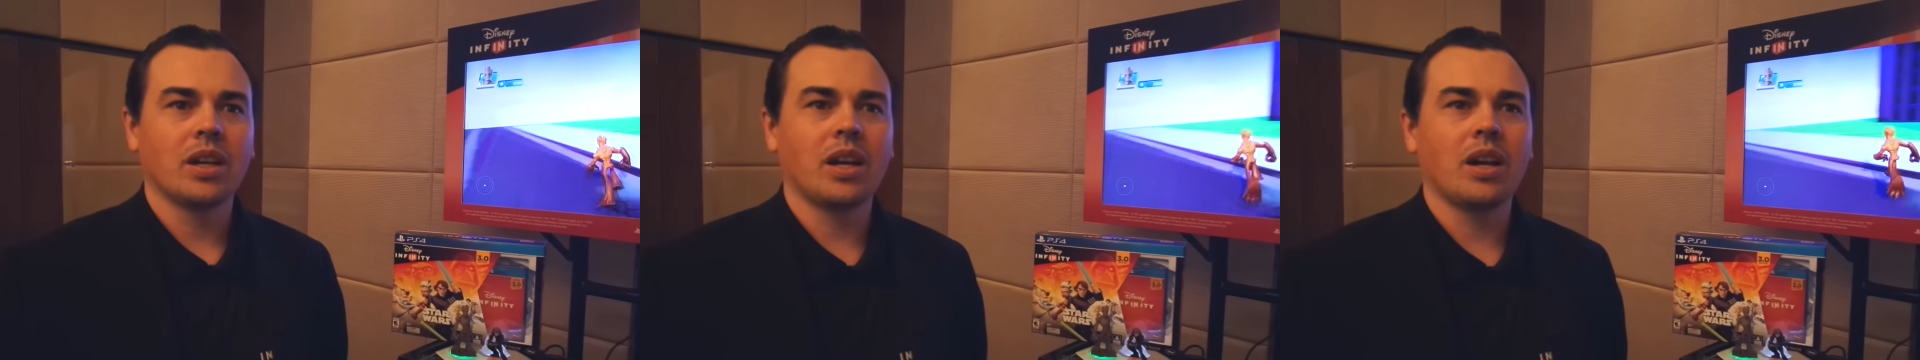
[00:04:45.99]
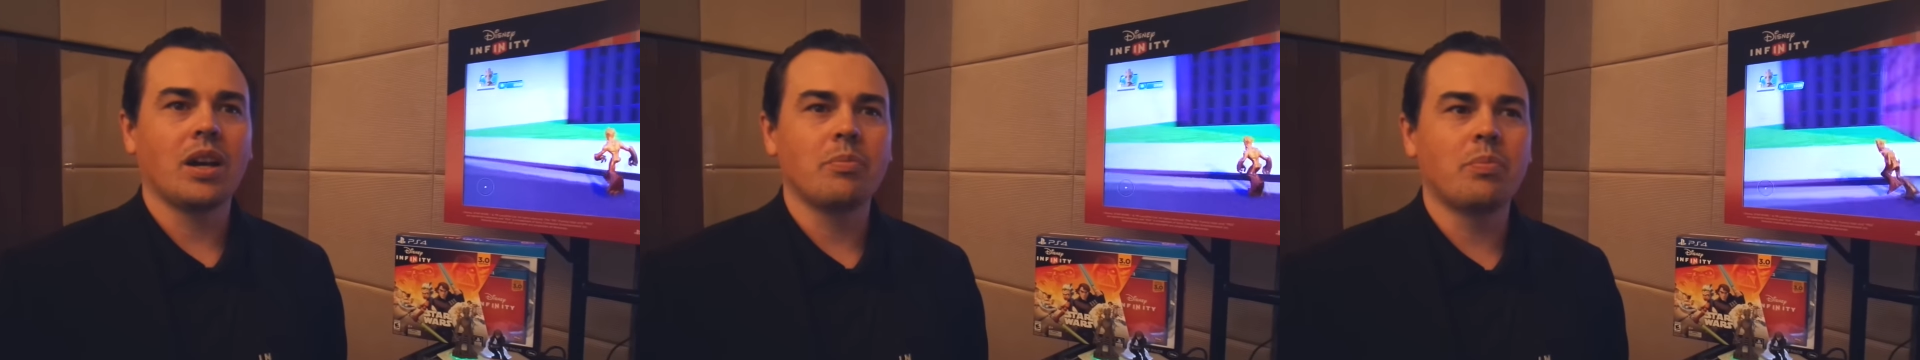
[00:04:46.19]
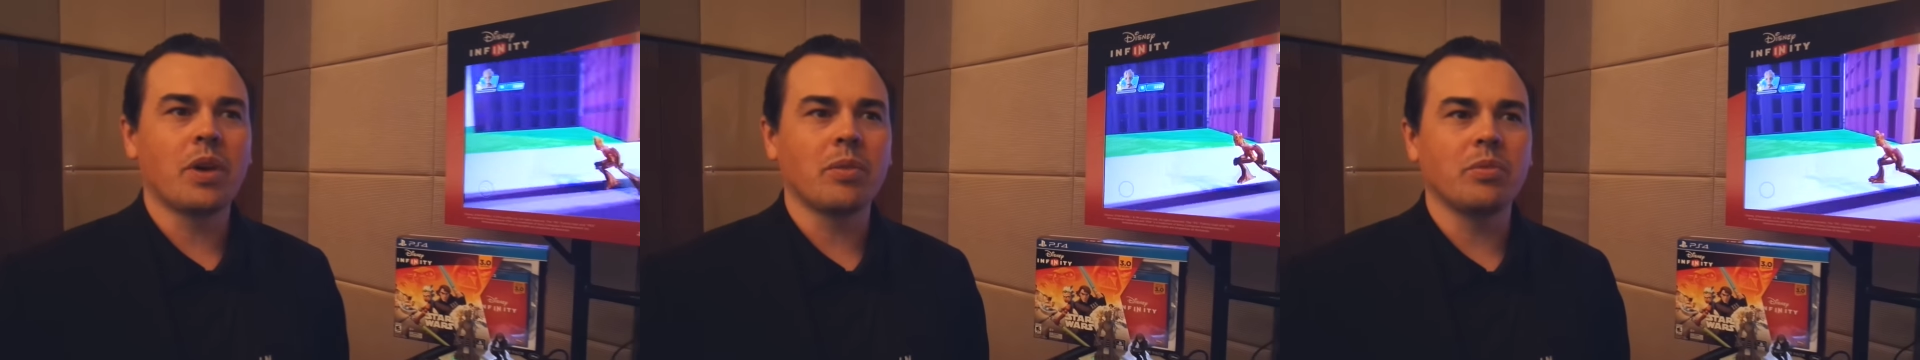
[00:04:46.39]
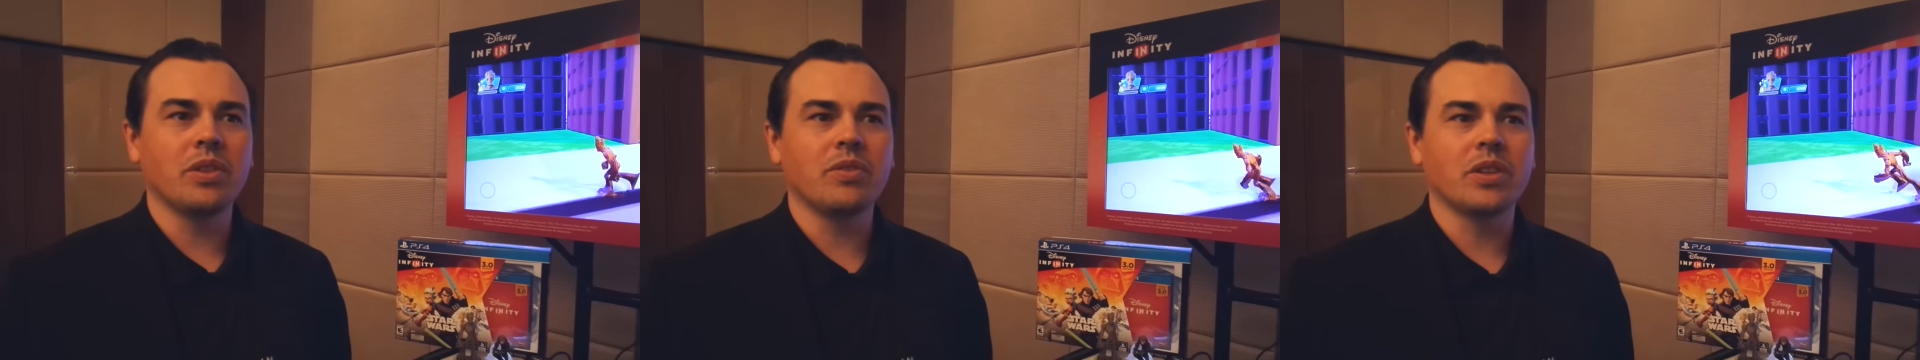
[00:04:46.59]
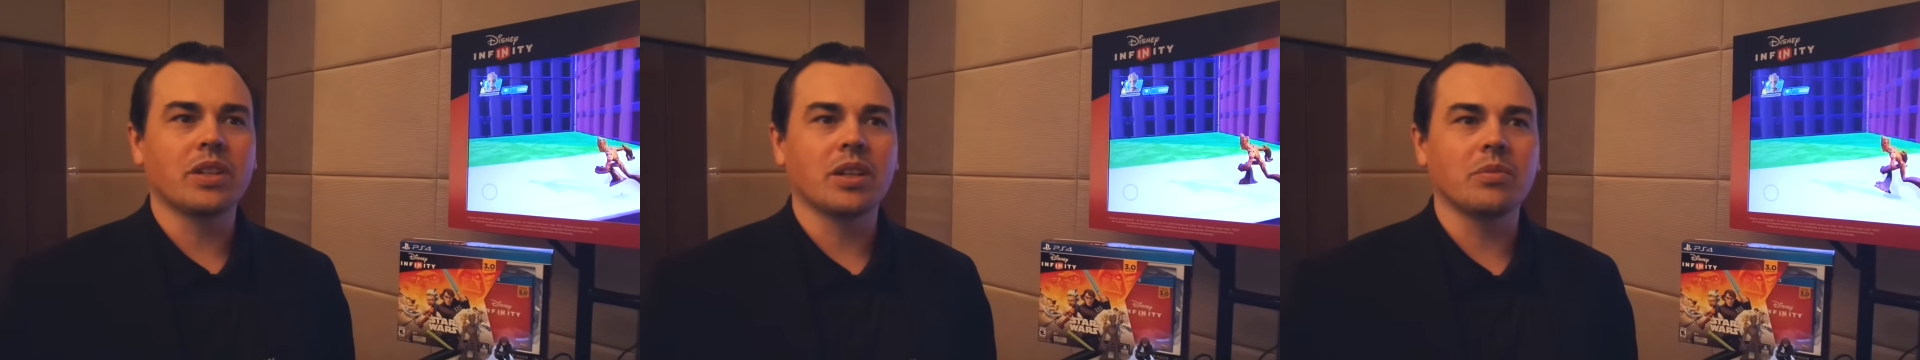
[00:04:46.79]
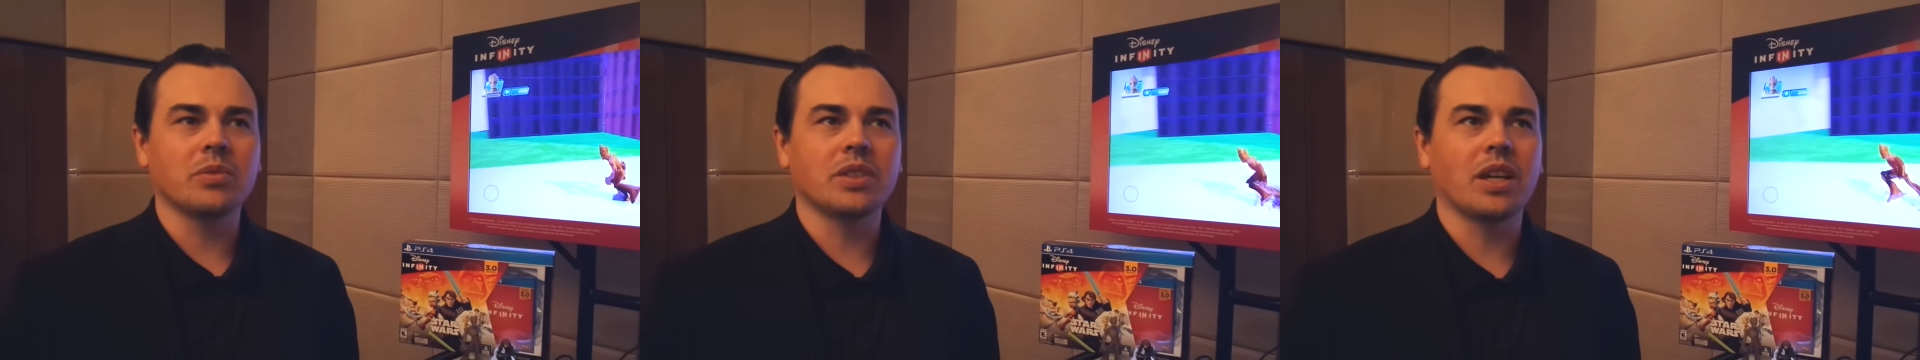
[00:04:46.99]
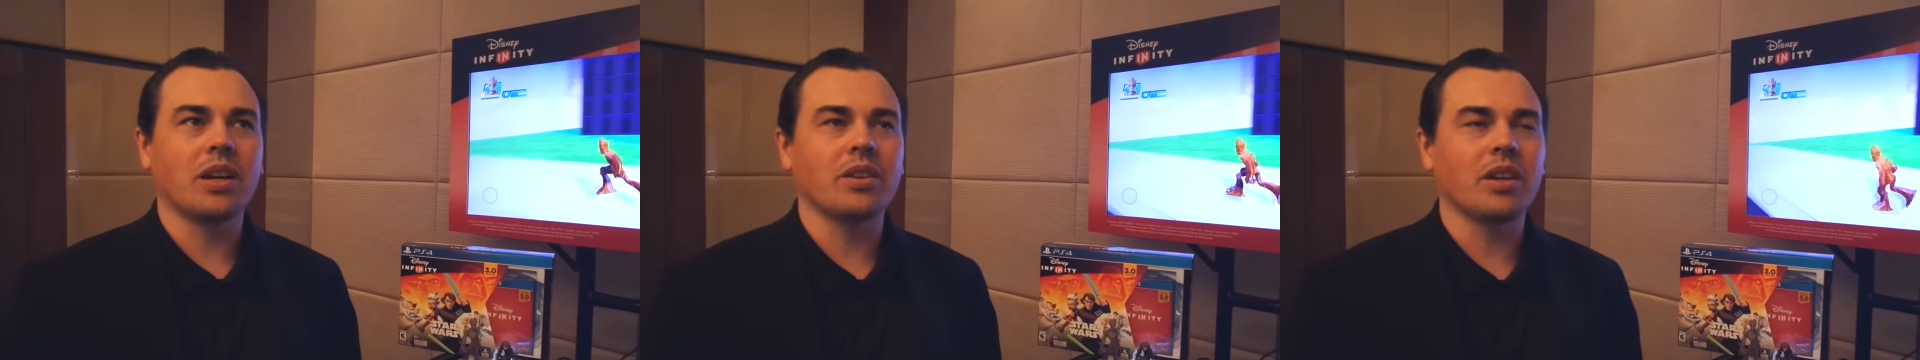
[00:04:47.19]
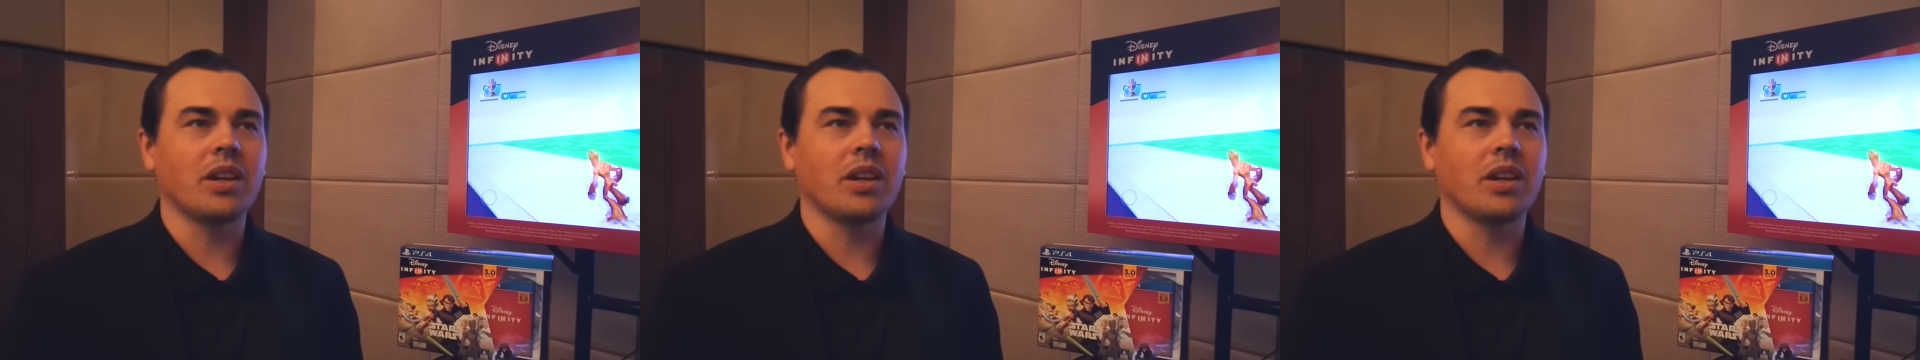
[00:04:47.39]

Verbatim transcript: Uh, I, I, believe it comes out